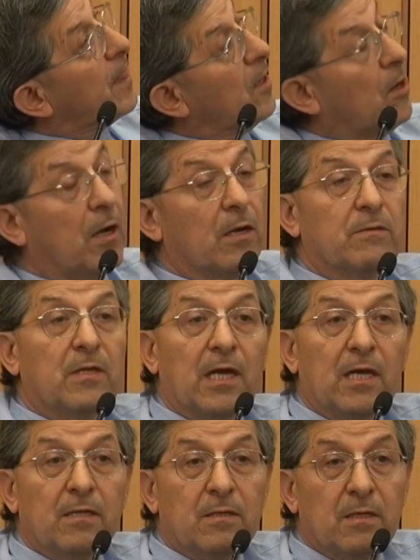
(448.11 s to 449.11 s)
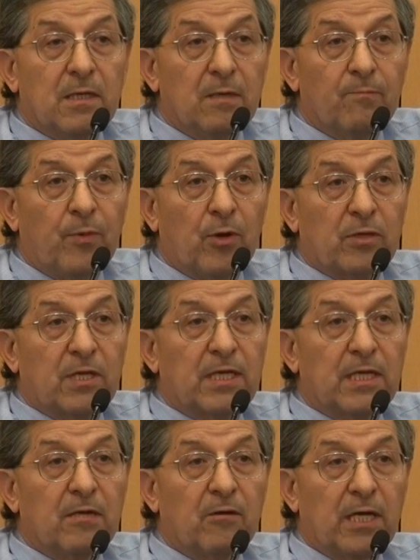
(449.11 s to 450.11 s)
All of the
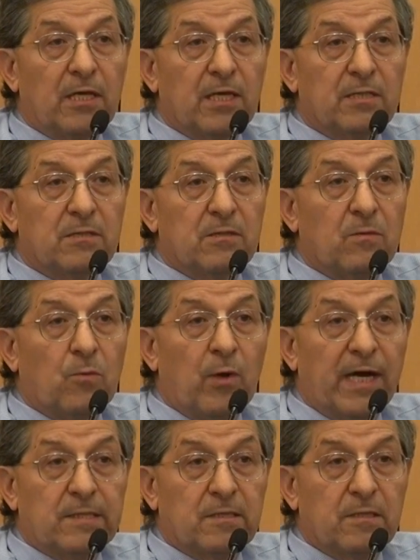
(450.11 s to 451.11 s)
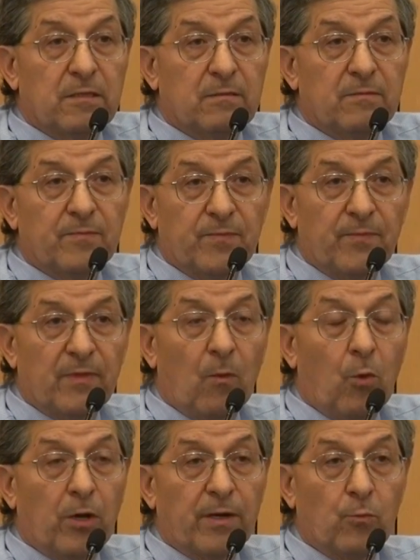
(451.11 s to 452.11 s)
important ingredients of what the
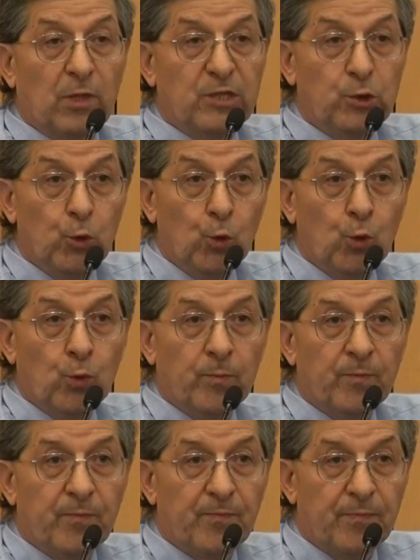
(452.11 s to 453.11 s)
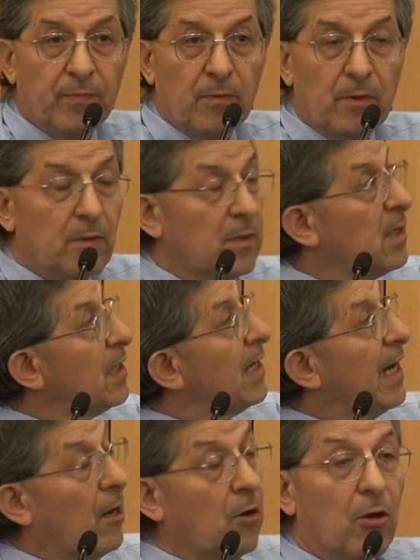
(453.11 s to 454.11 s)
water will do,
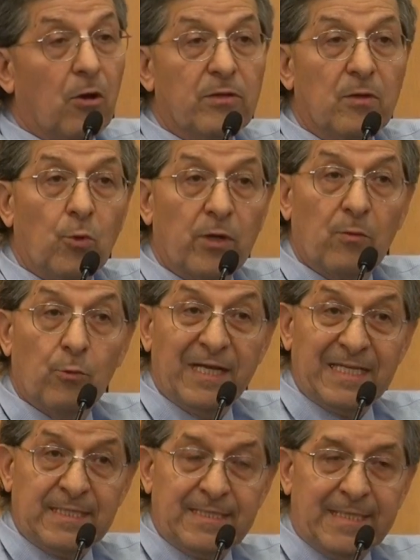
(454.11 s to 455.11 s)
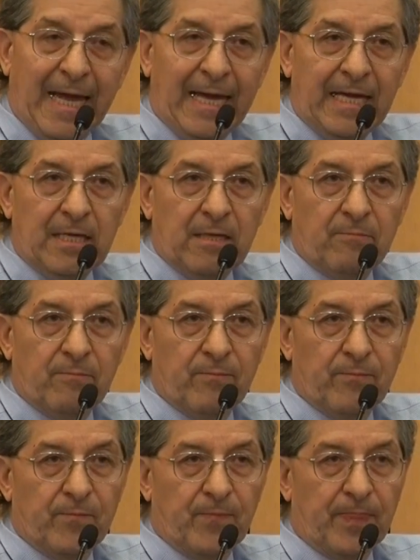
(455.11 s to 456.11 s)
how long the water will stay
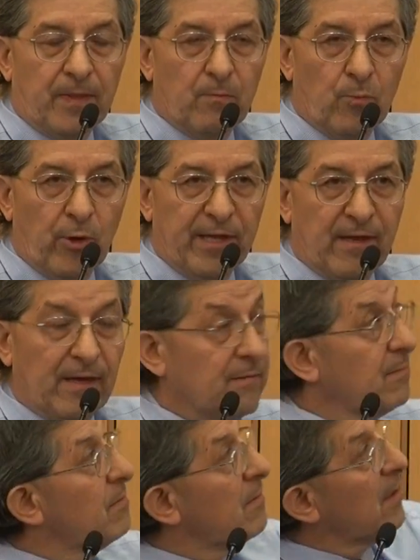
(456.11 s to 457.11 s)
within